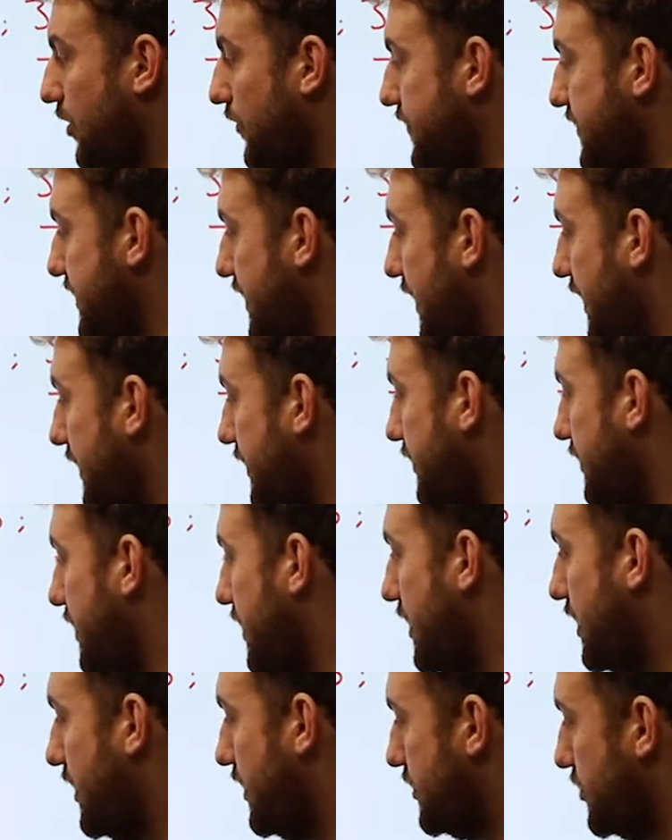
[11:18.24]
of sign.
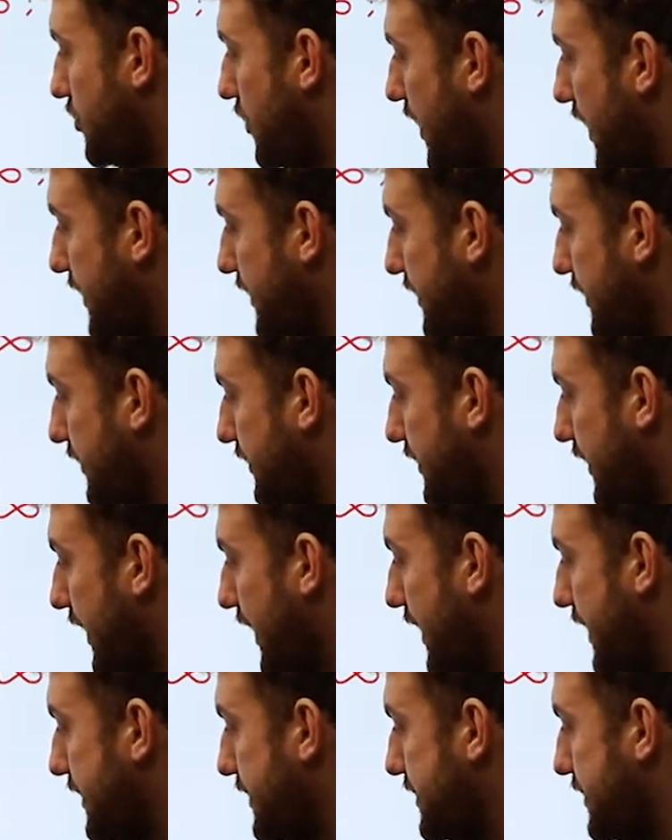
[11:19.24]
So I need the
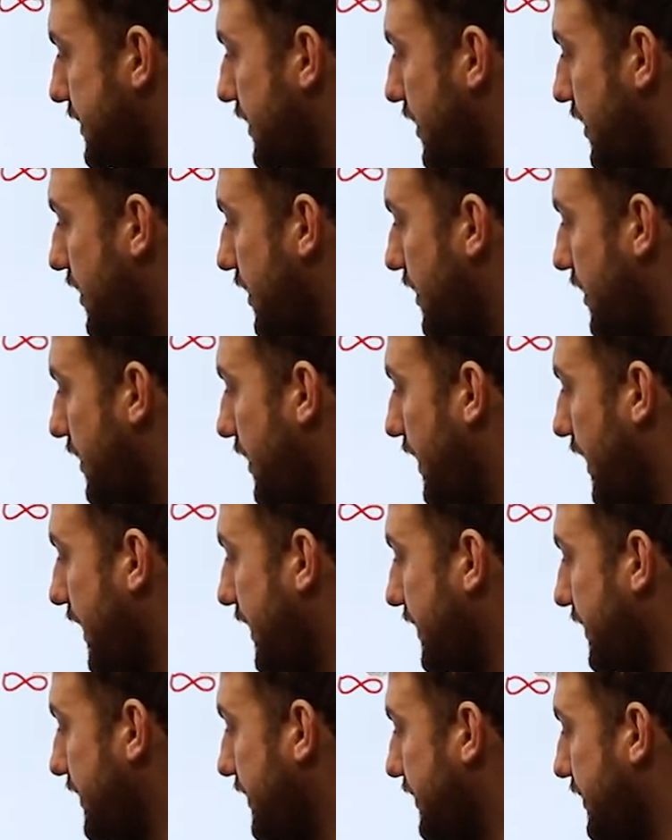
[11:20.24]
x,
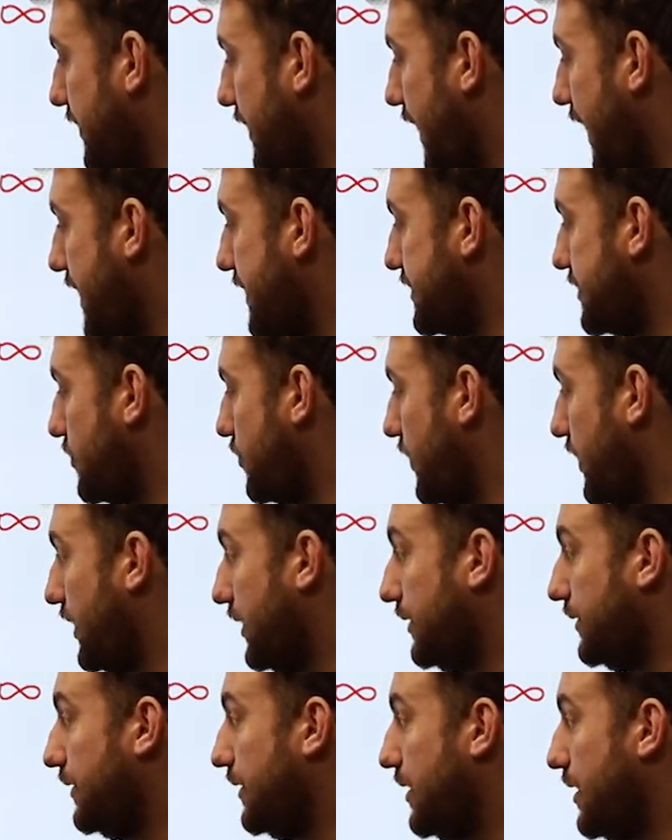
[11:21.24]
I need the x
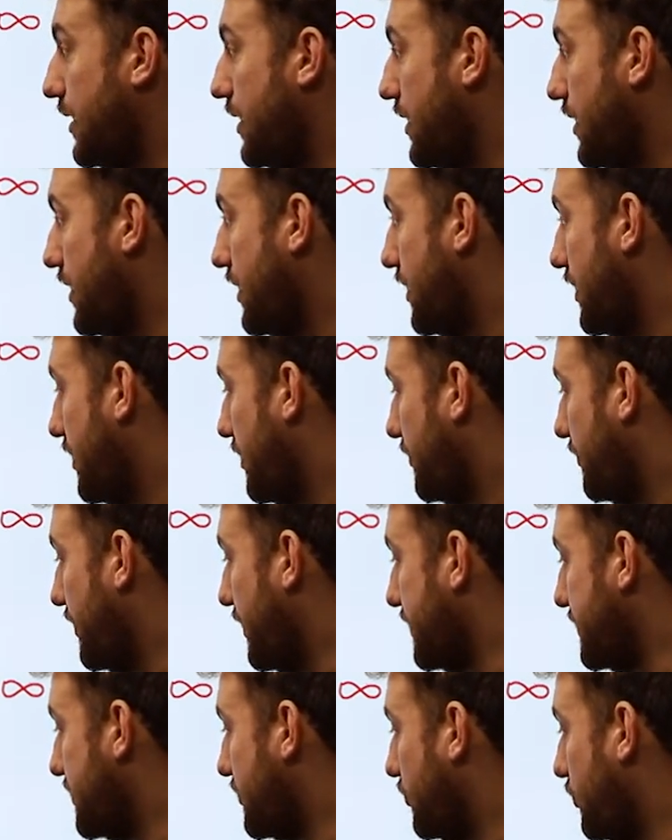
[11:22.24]
squared
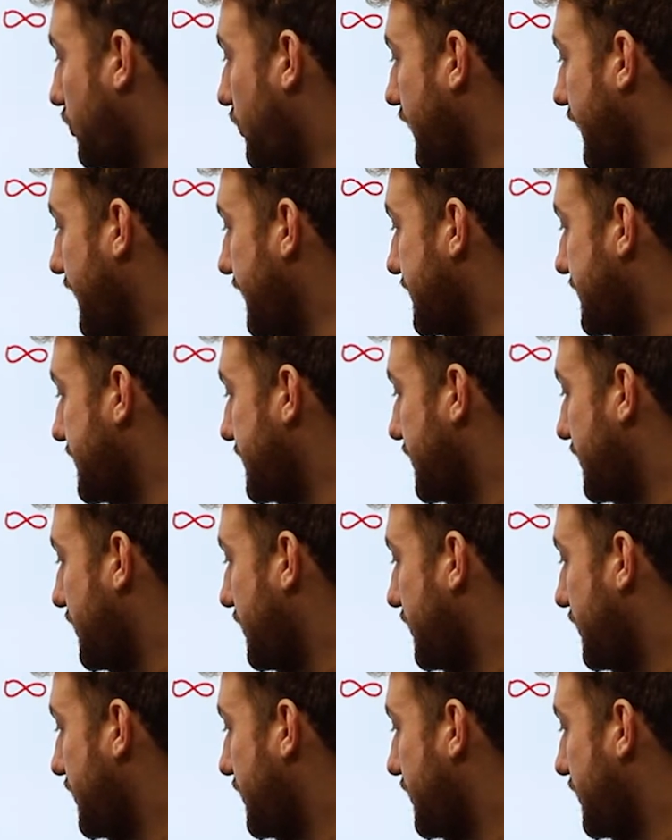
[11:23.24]
plus 2x